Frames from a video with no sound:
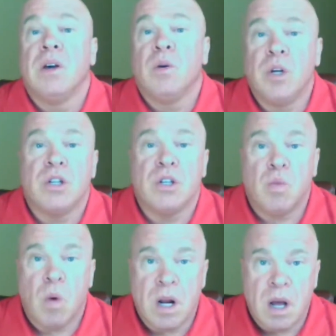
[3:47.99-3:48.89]
which is
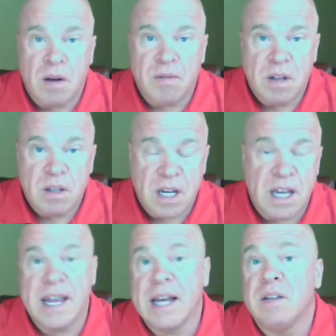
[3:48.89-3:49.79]
one of the
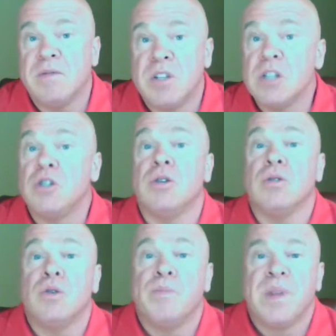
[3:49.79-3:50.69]
connective tissues.